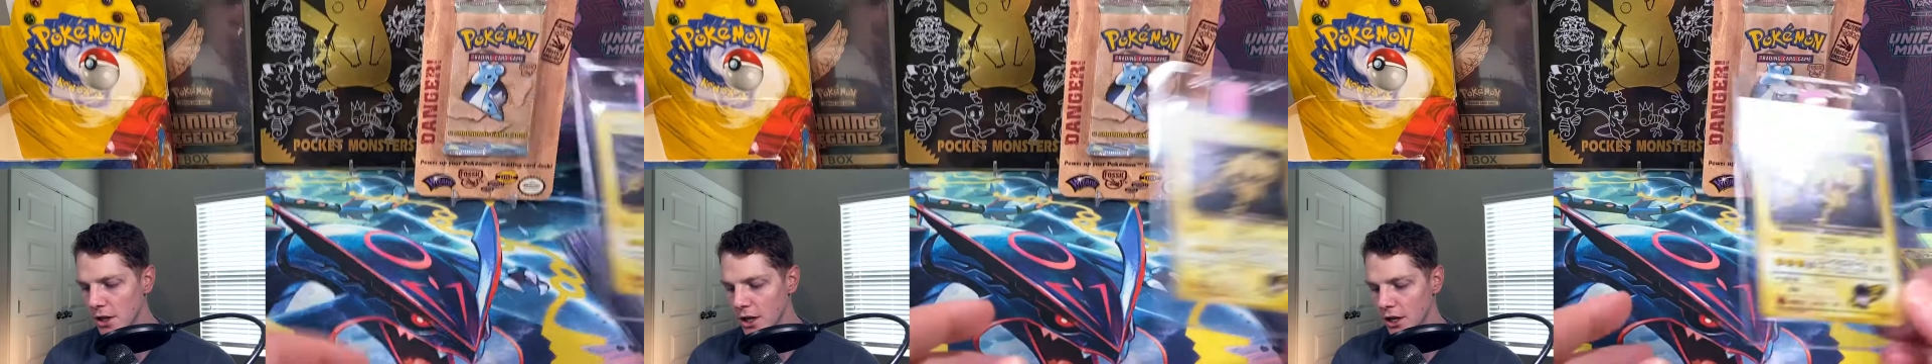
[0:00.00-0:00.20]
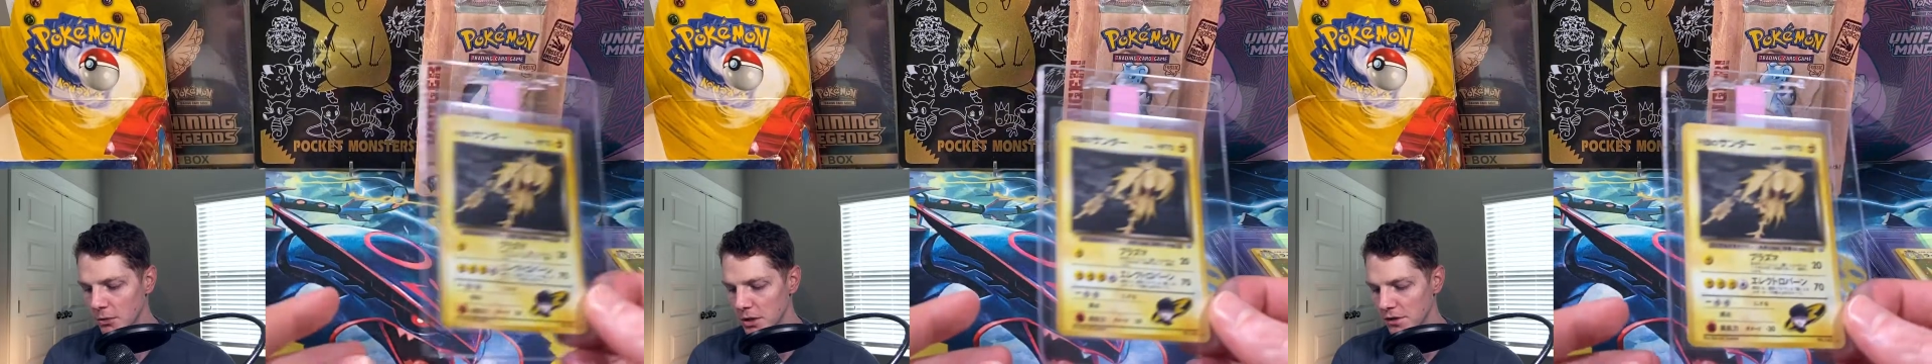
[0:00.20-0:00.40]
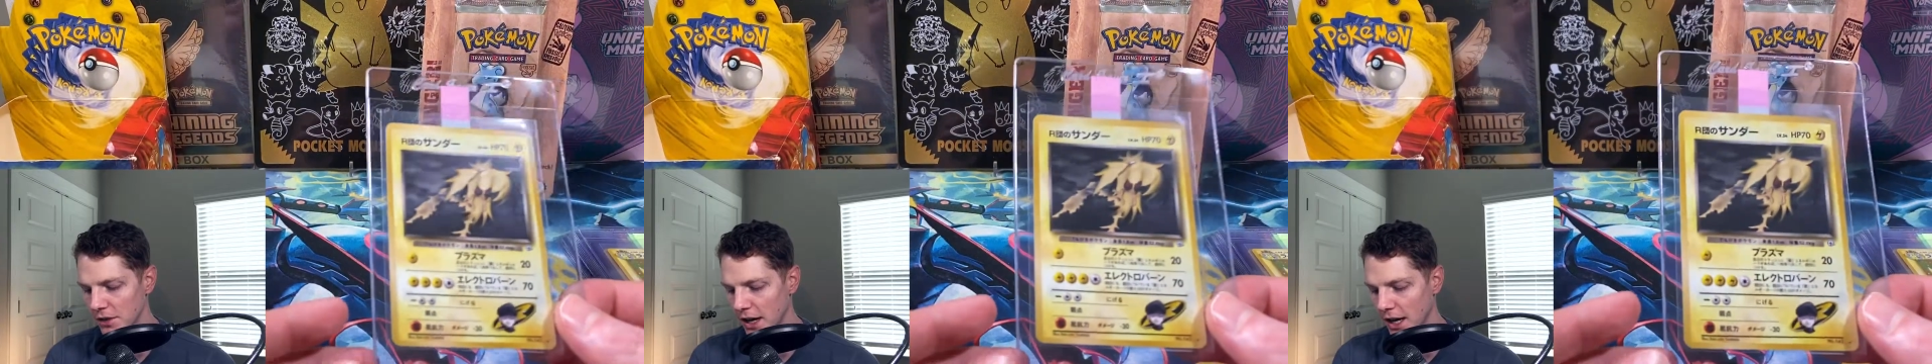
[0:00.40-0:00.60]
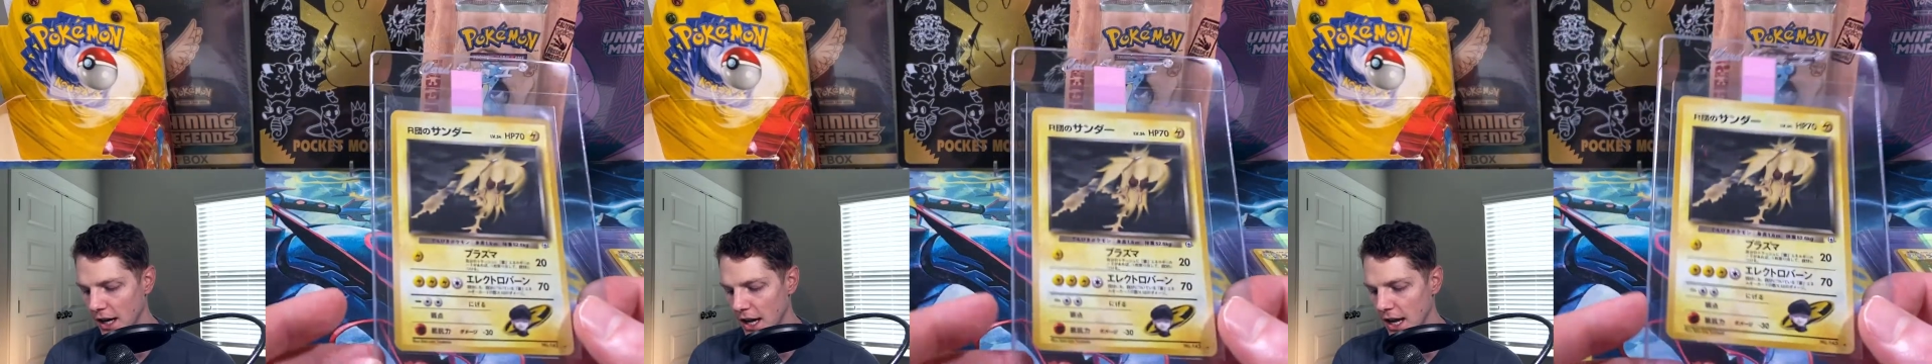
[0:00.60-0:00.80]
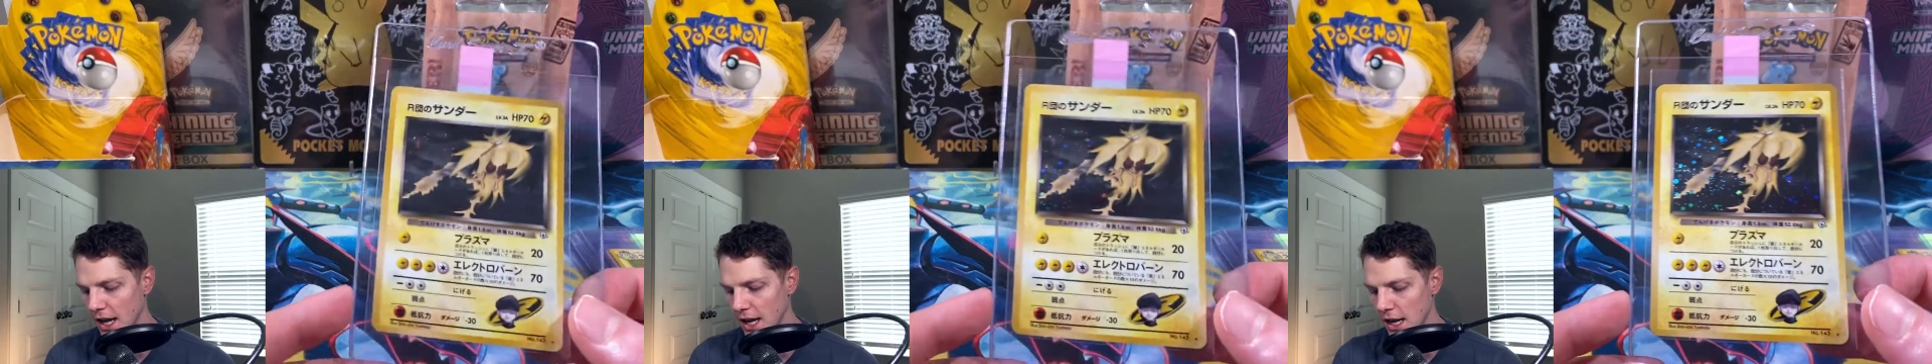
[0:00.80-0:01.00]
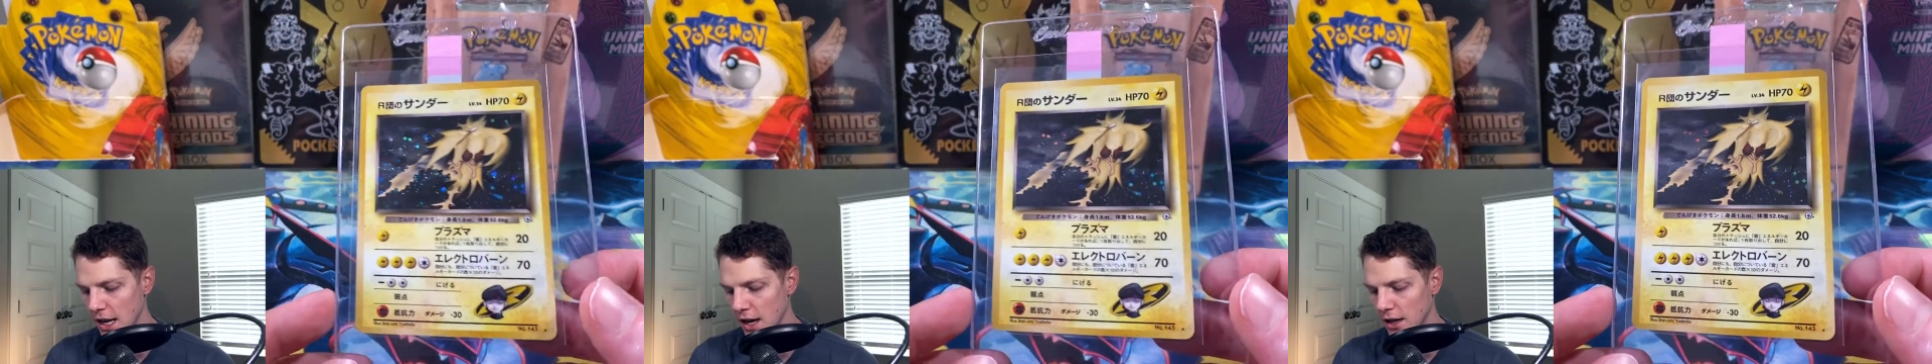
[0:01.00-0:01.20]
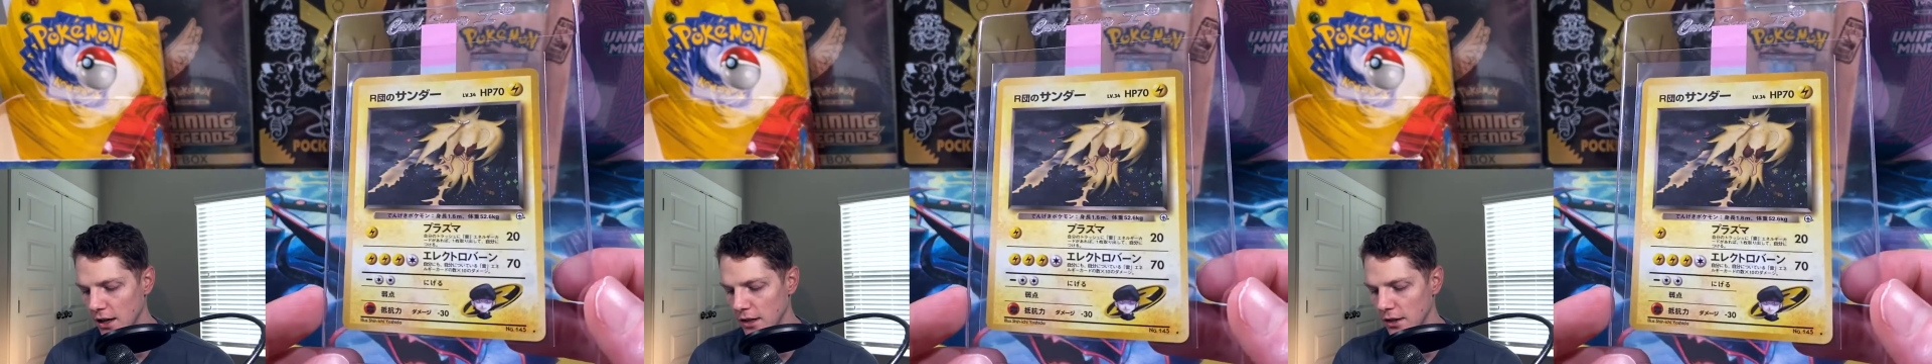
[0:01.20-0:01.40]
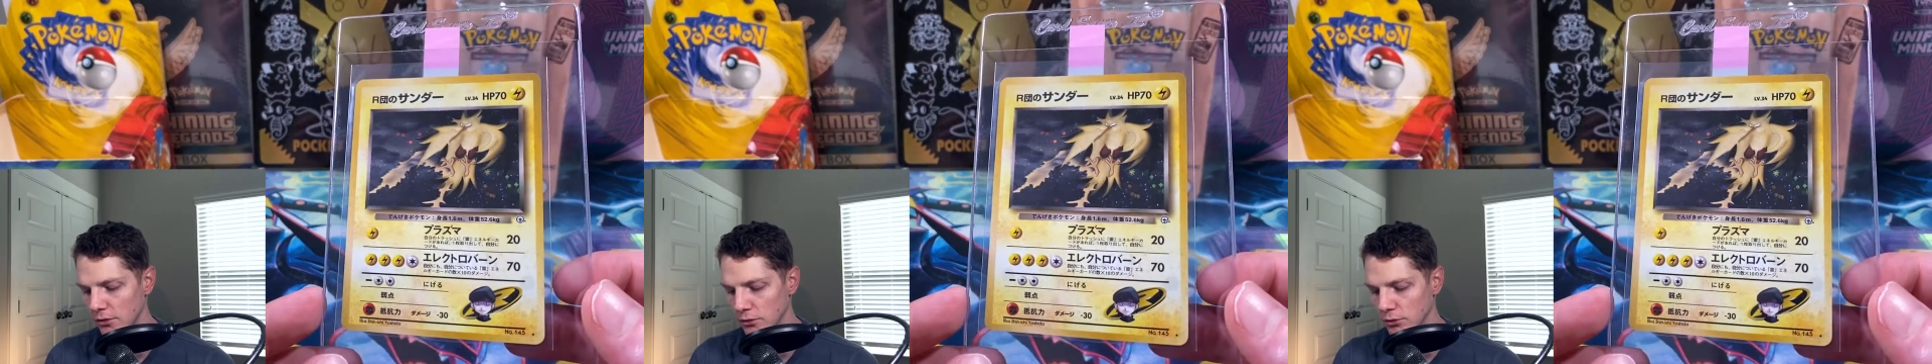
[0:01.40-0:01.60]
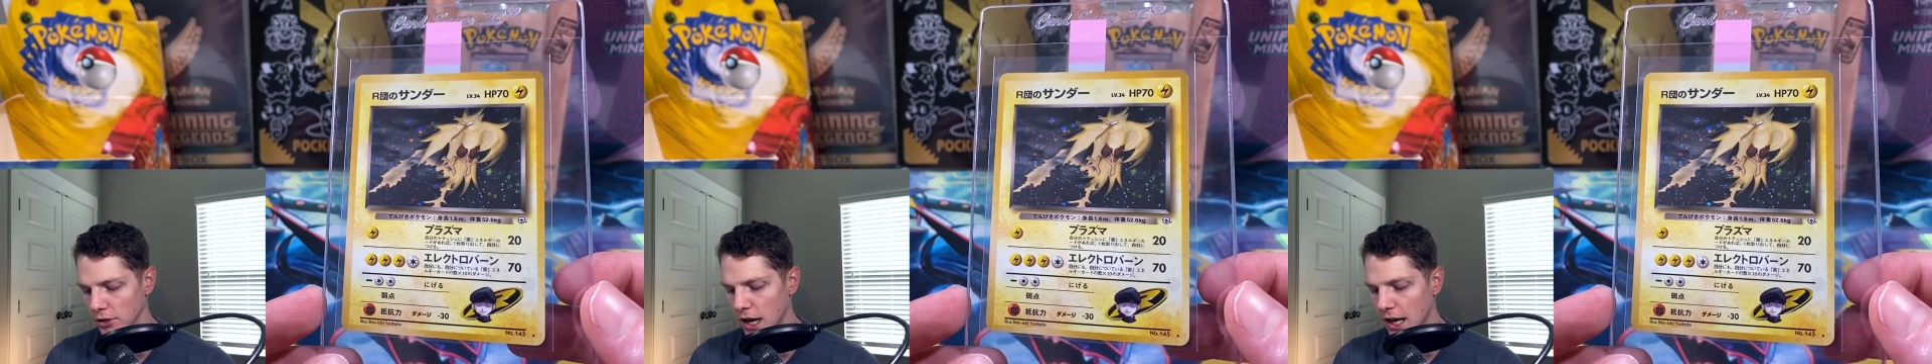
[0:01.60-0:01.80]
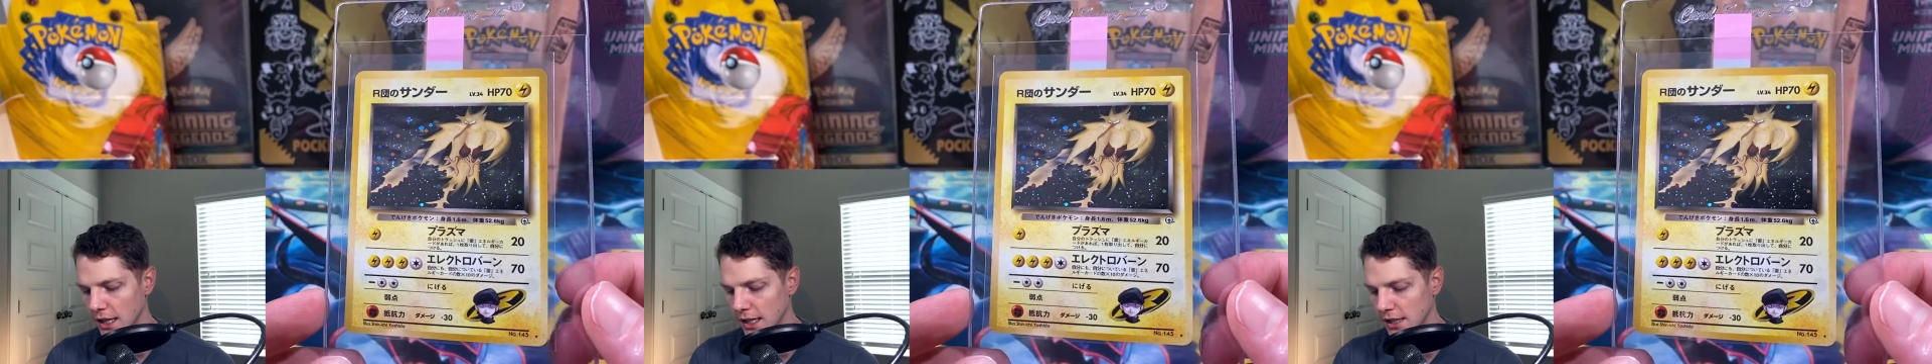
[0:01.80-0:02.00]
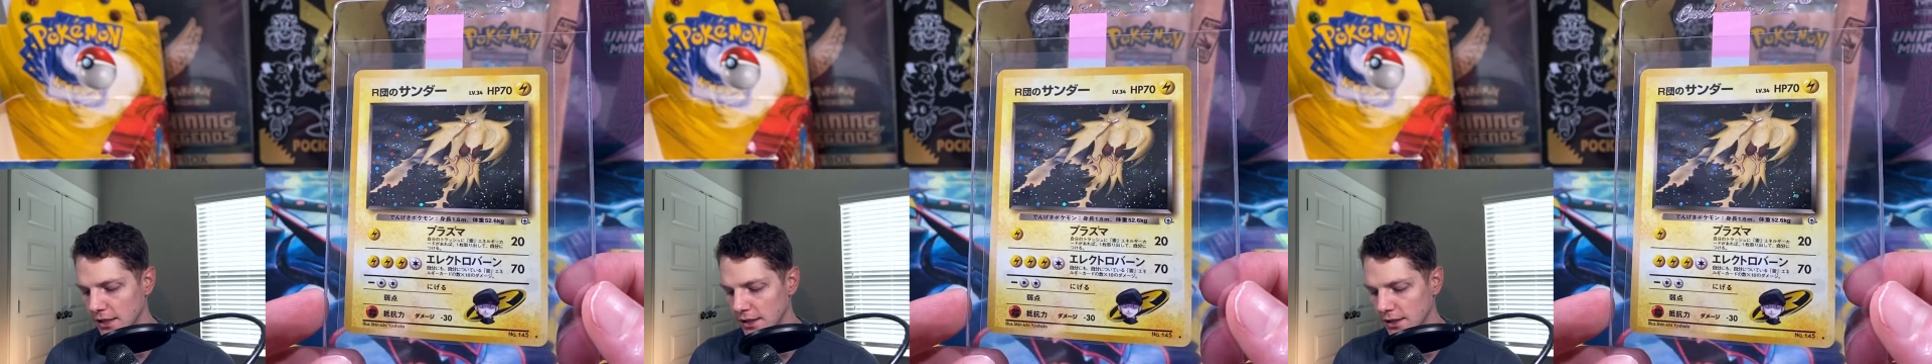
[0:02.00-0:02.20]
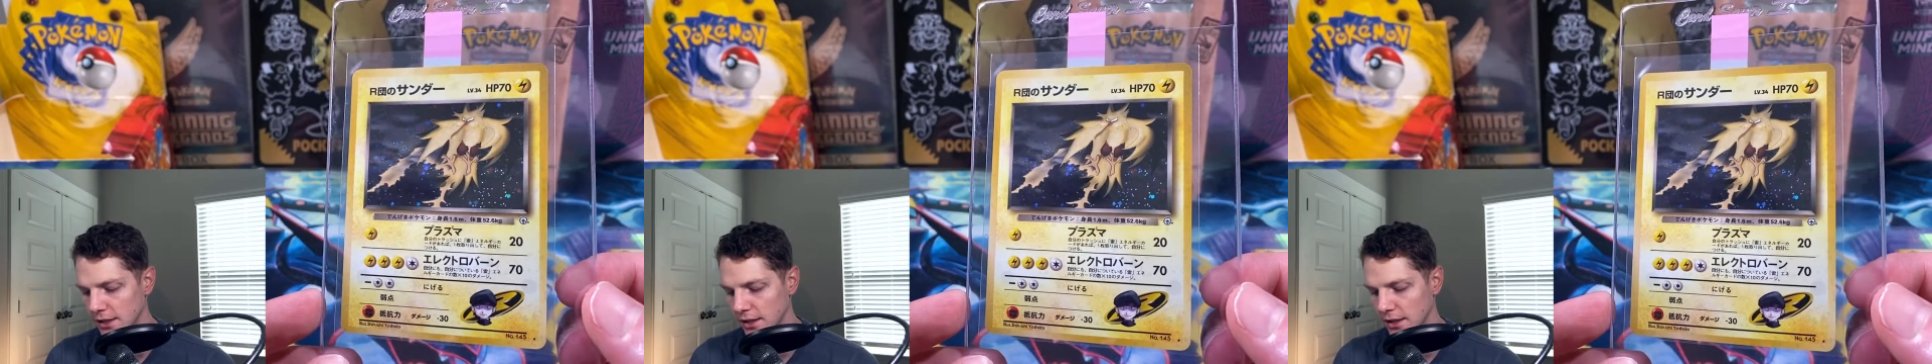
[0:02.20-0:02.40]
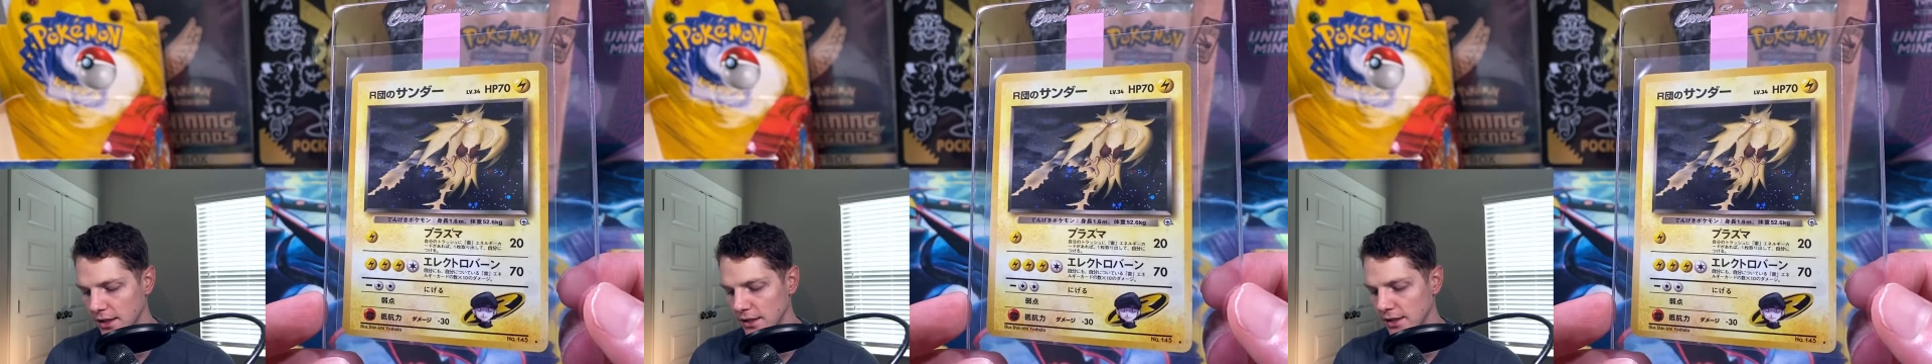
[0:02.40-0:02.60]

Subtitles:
we've got a Rockets